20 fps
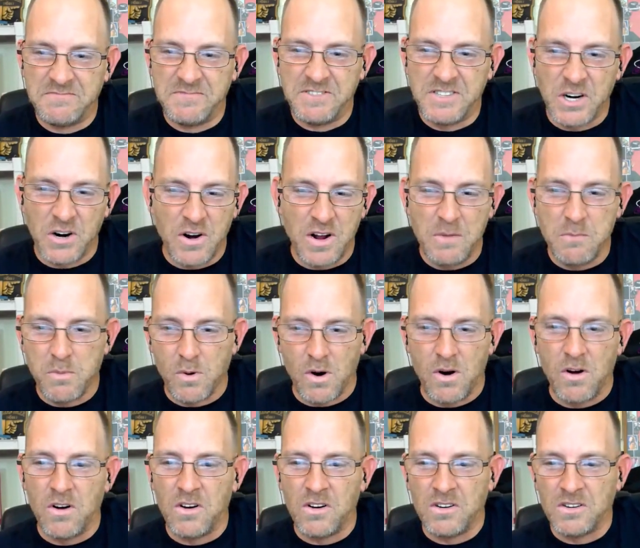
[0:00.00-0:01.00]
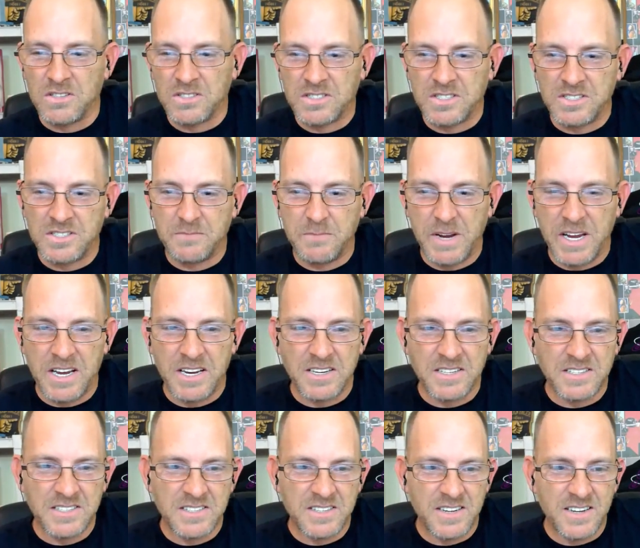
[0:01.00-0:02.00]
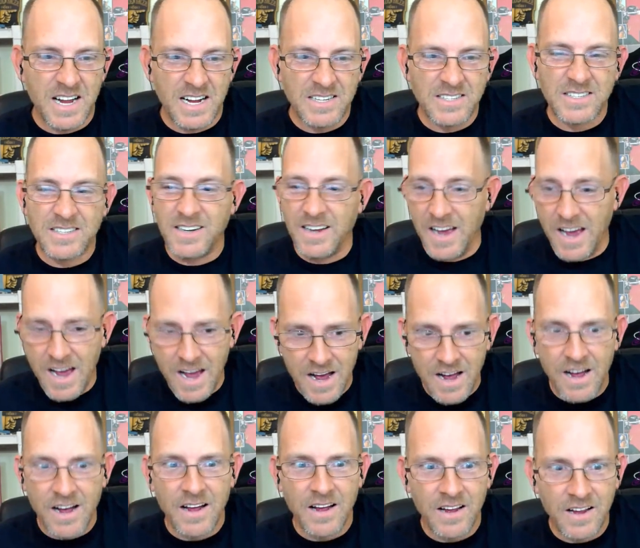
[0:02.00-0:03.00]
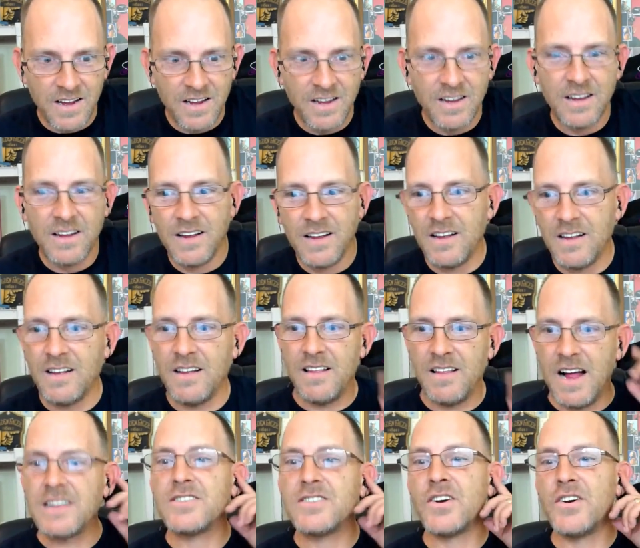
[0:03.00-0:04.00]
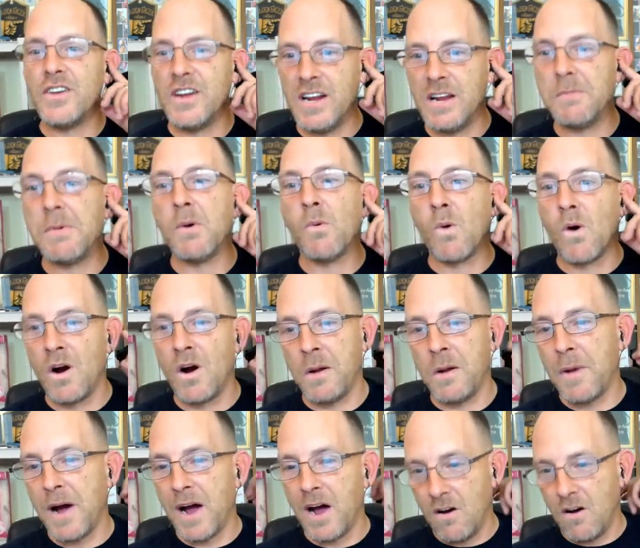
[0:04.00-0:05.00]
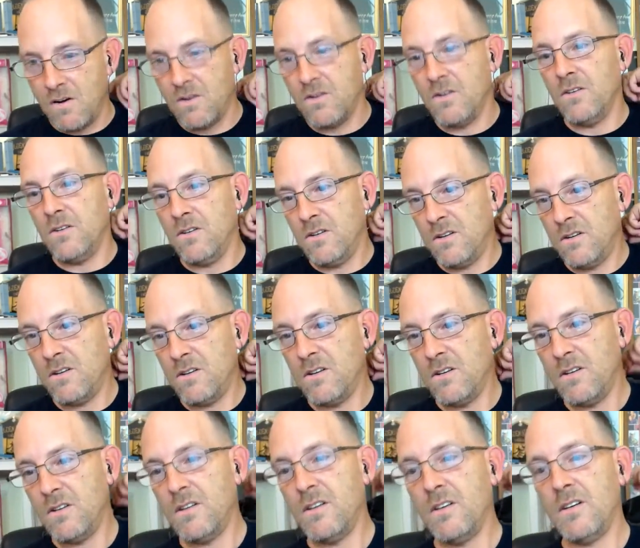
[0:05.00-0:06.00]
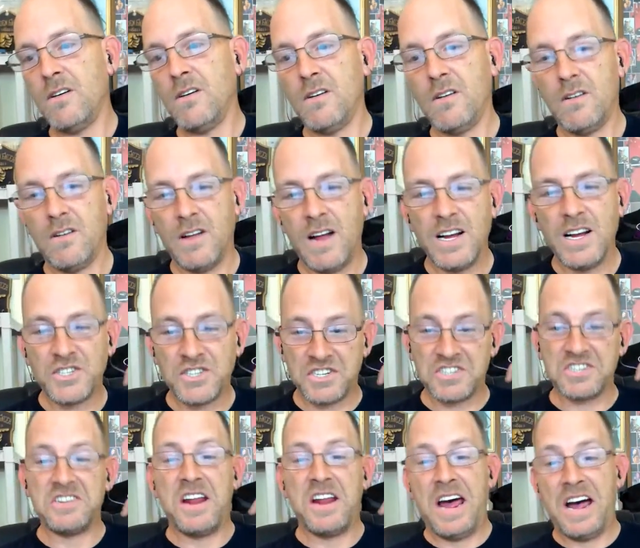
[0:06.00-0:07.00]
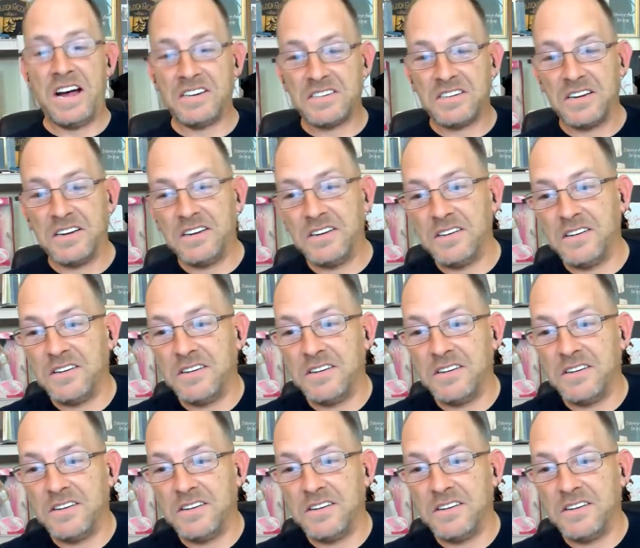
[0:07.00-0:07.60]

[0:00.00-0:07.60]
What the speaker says: dirty bras, because that's who you need to be worried about. That's just nasty.